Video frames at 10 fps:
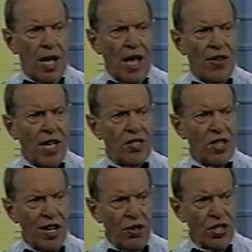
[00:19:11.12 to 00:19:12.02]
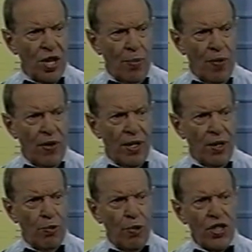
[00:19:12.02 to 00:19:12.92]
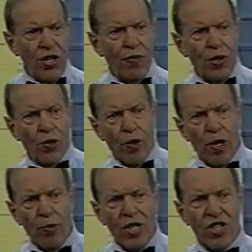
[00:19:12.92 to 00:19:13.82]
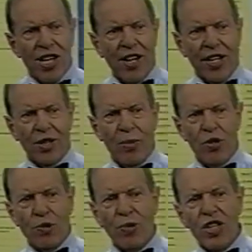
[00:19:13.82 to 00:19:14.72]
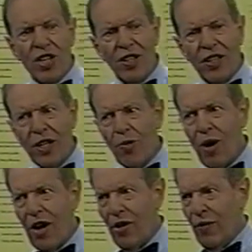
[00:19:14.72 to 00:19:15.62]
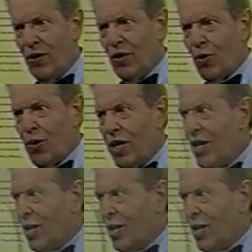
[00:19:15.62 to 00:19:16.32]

and then sell some of it, which inventory are we selling? The most recently acquired inventory,